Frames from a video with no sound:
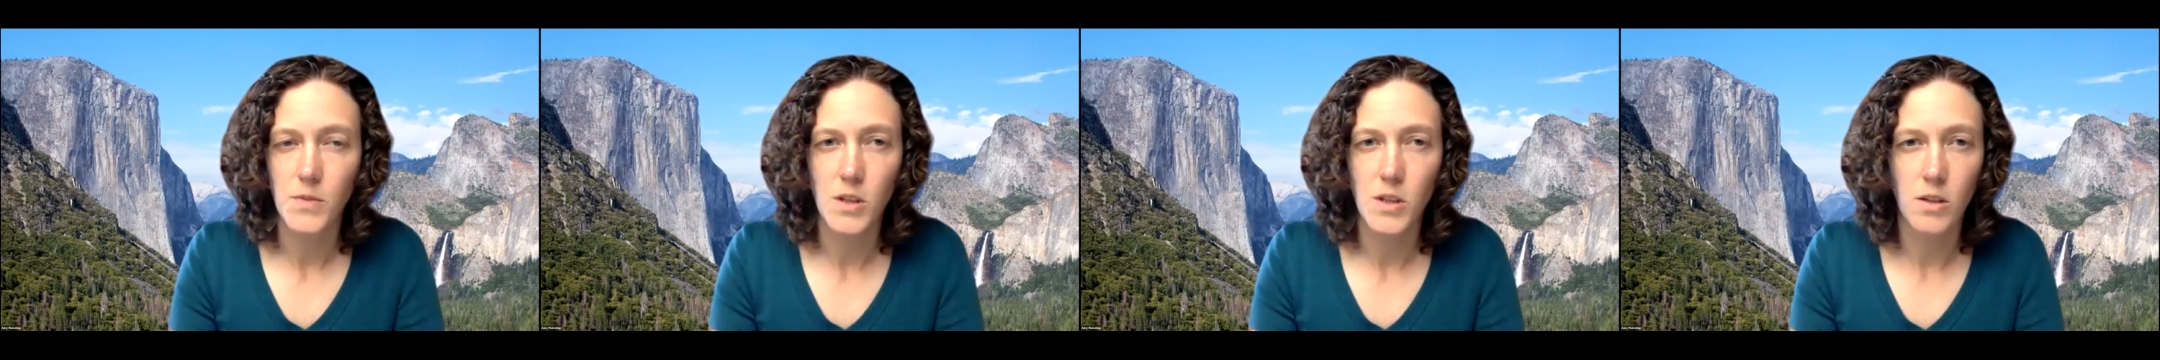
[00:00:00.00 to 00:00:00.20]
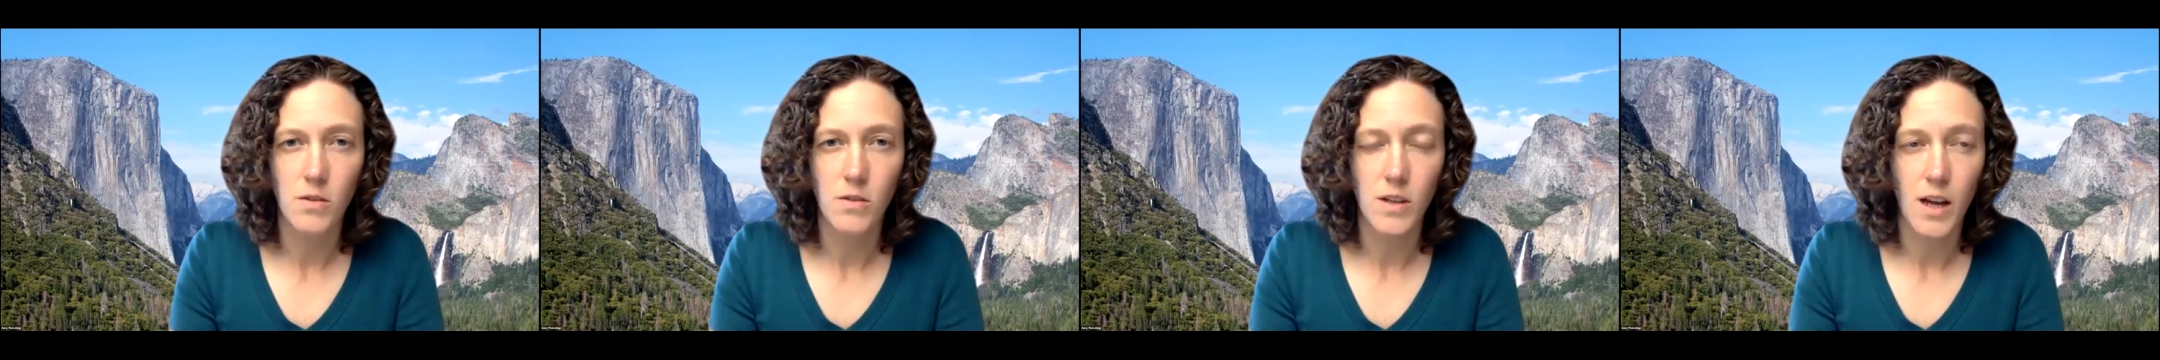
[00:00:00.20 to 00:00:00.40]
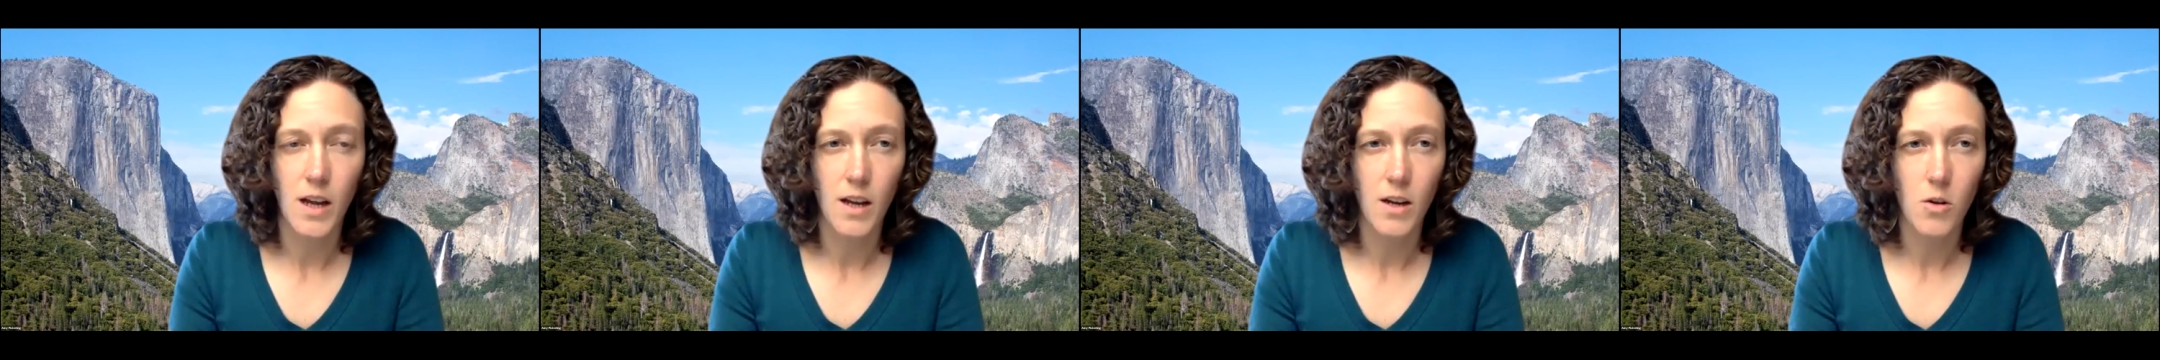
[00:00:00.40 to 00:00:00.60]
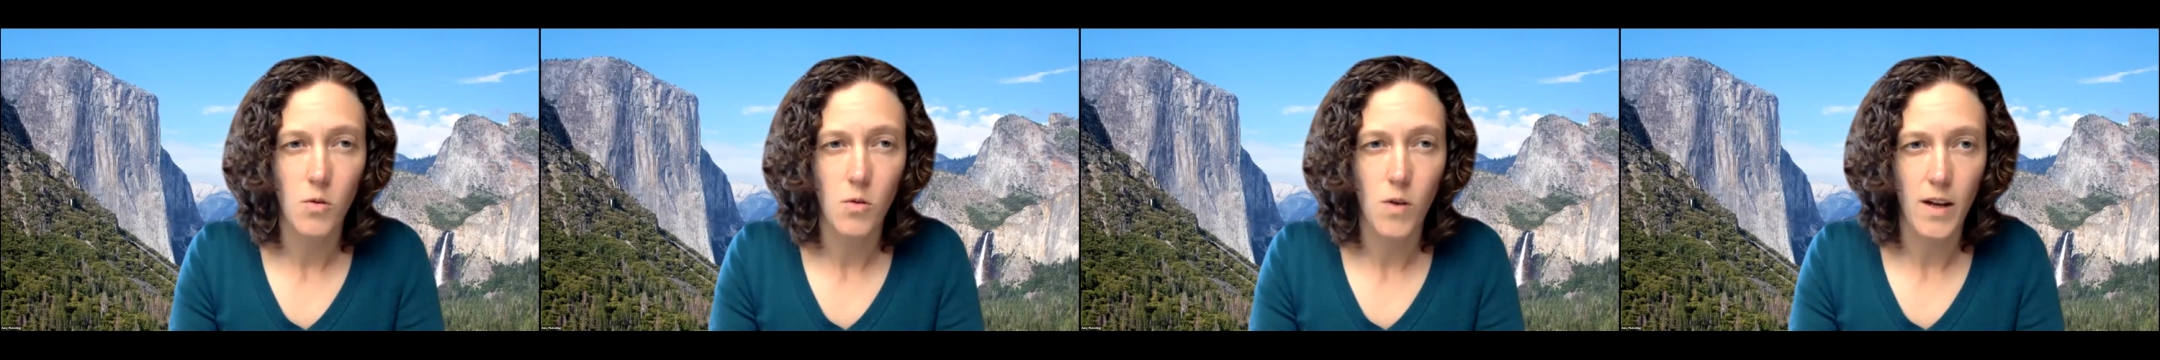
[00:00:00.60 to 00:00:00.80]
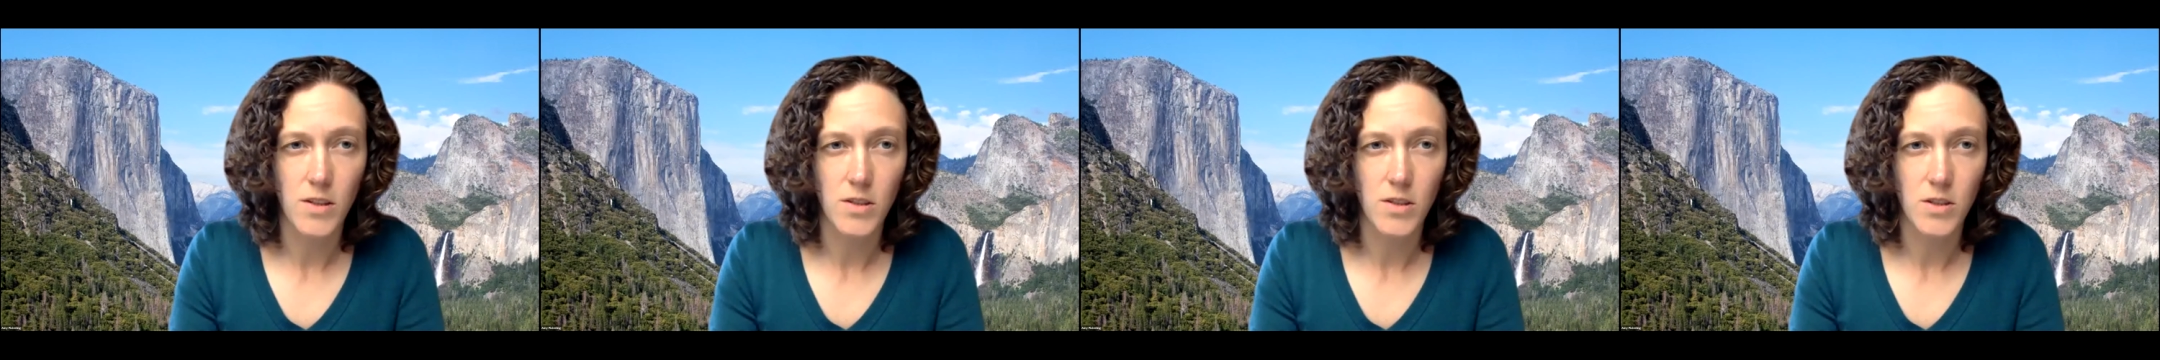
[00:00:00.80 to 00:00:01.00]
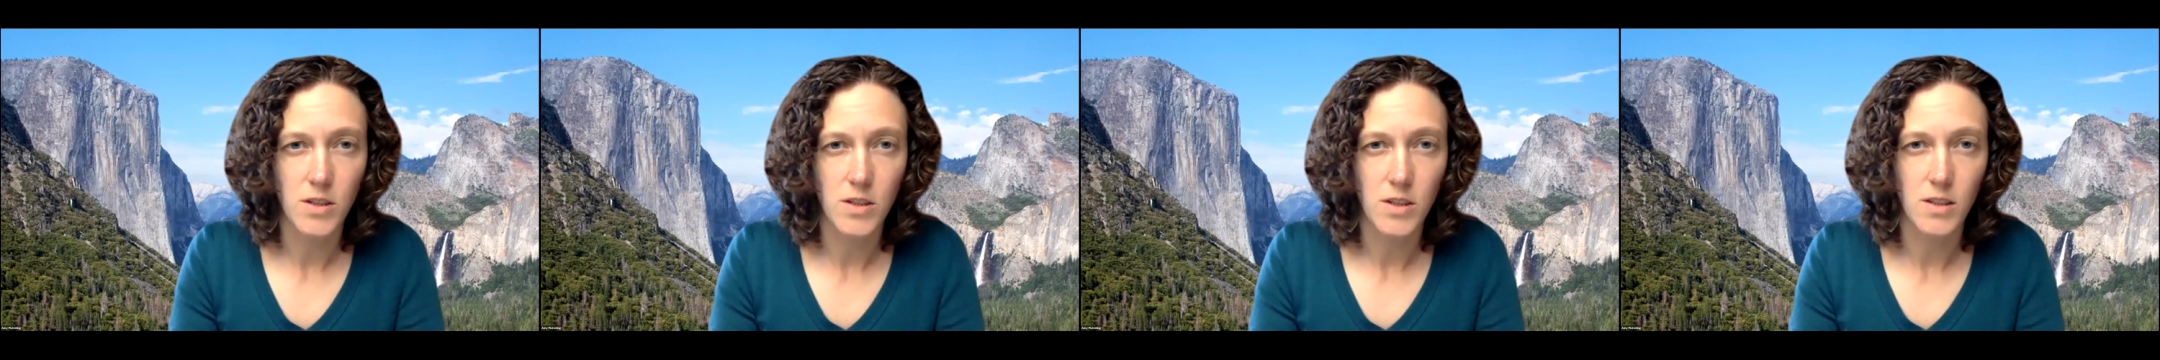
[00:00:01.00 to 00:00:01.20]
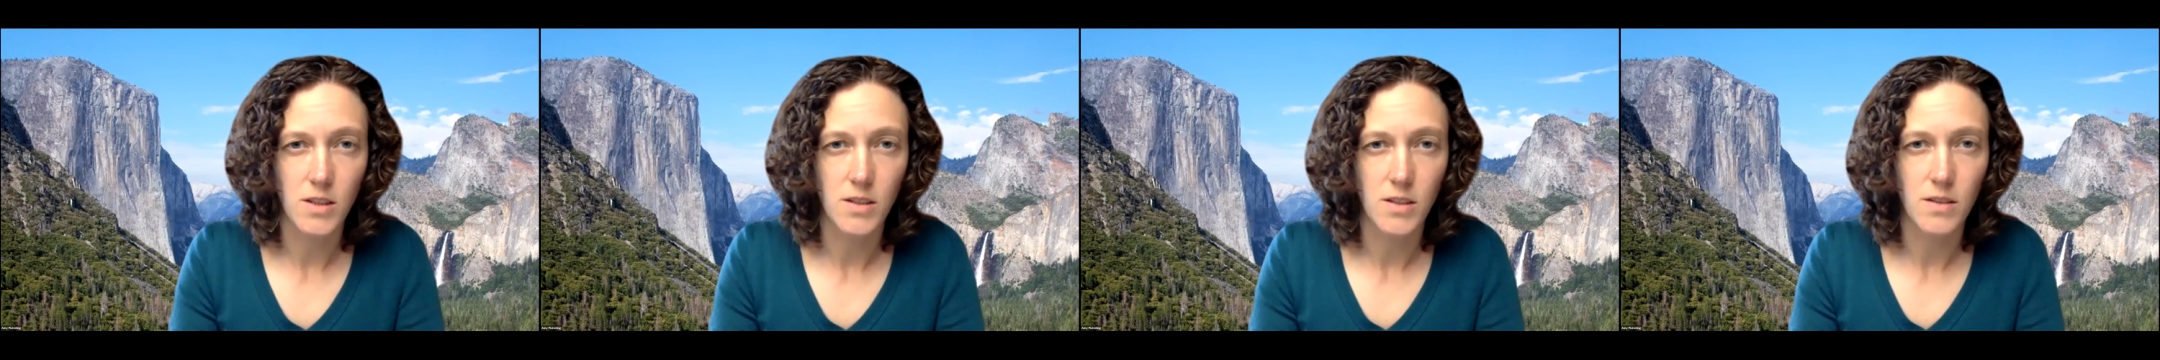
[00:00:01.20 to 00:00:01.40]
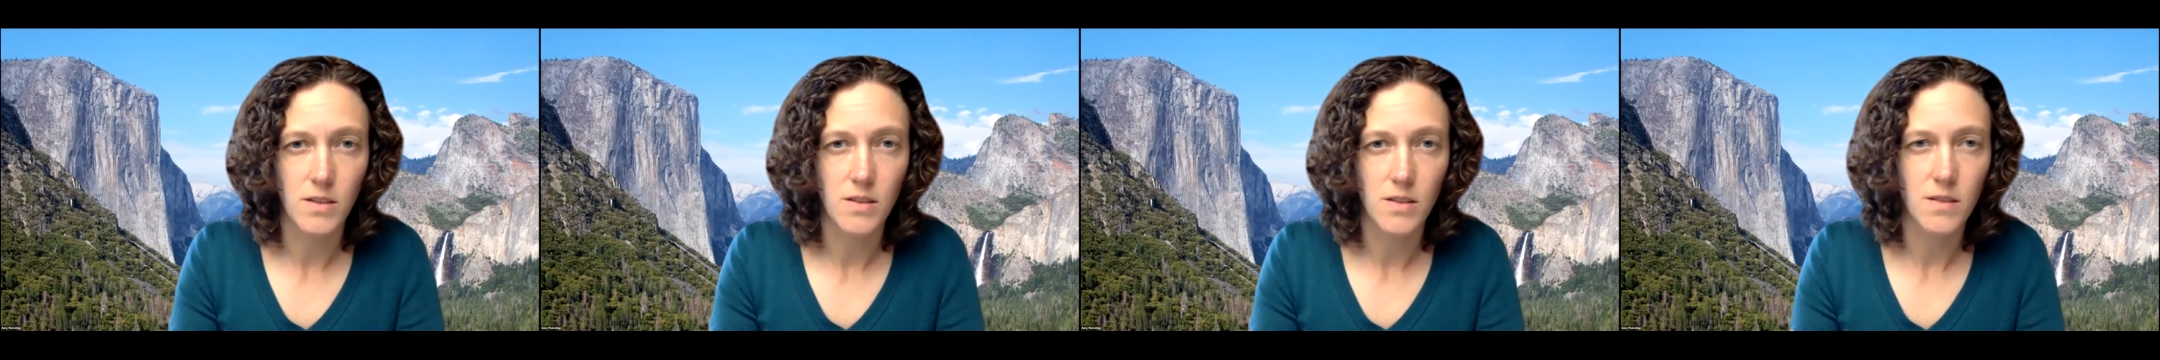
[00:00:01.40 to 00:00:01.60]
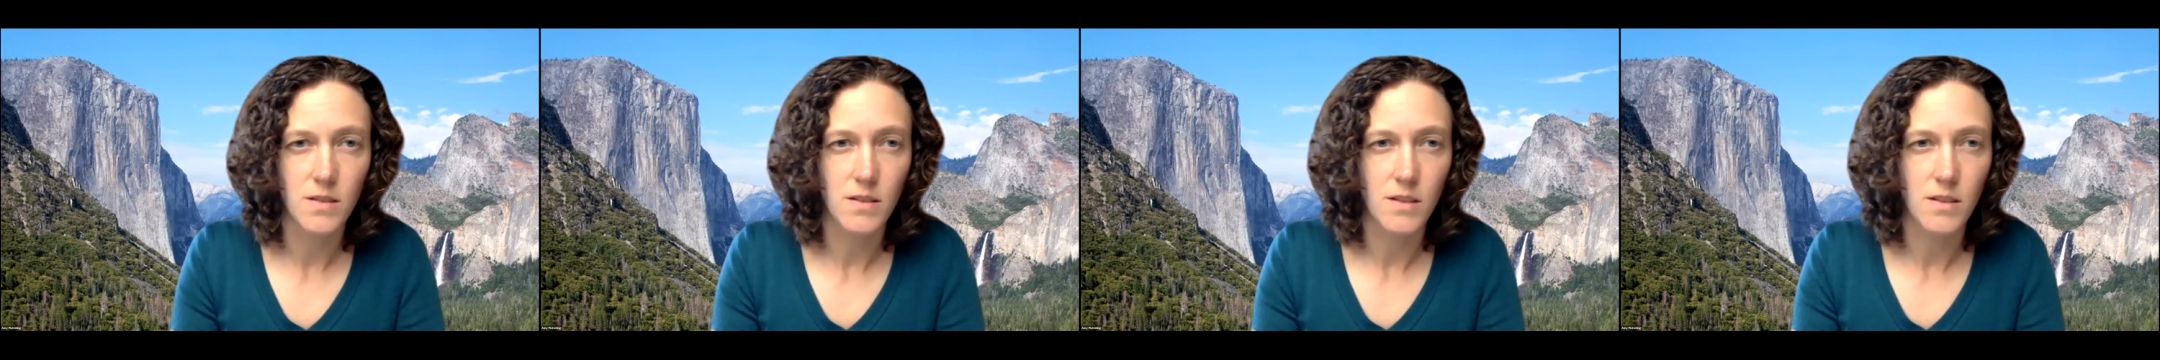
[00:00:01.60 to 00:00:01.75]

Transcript: Q&A questions